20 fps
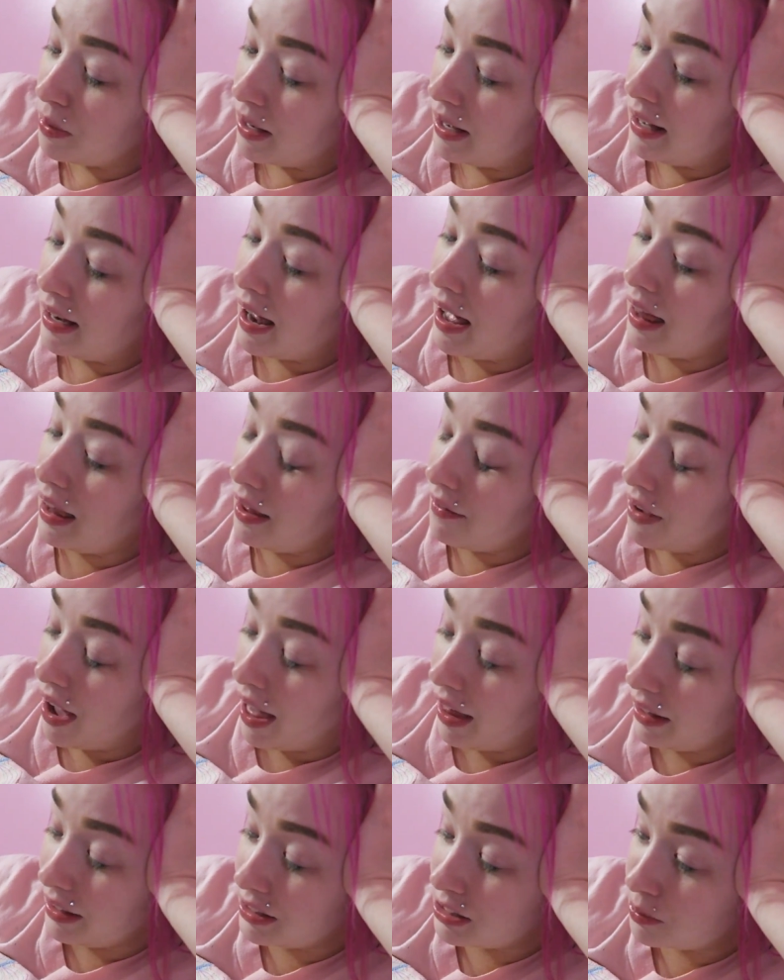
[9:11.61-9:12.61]
but I love
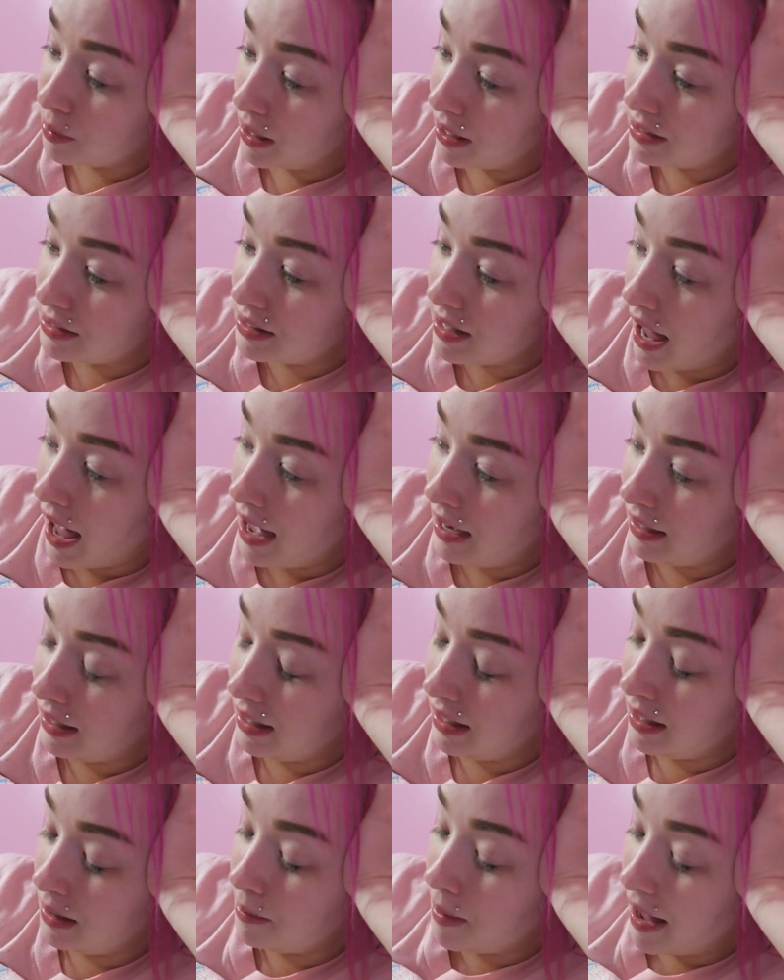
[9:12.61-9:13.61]
AliExpress and
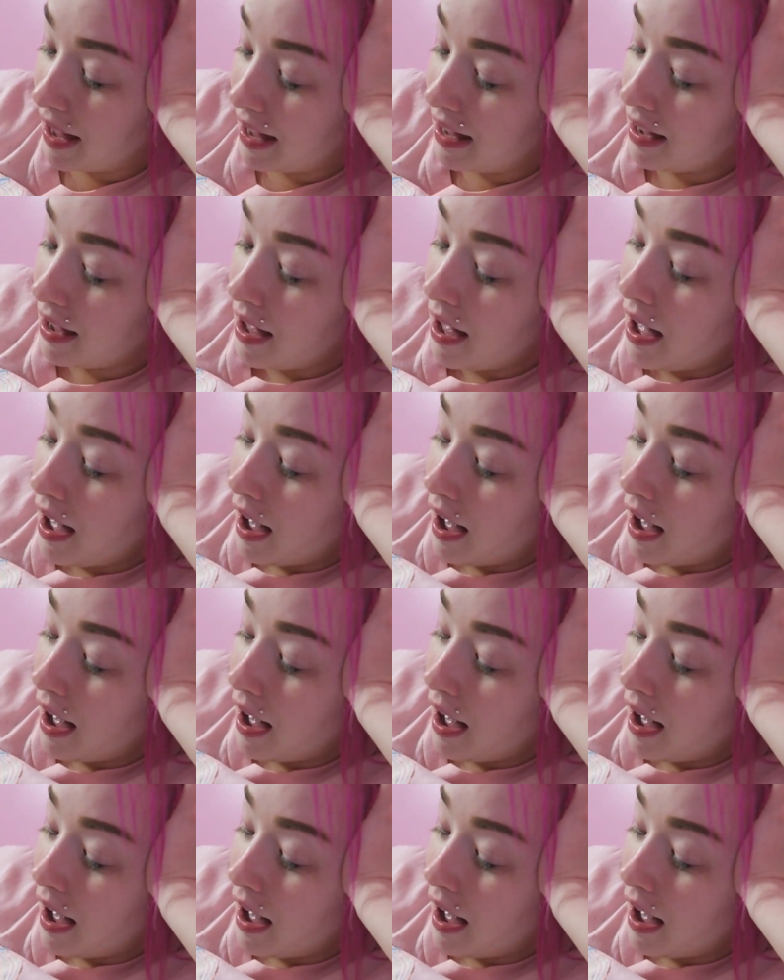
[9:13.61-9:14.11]
eBay.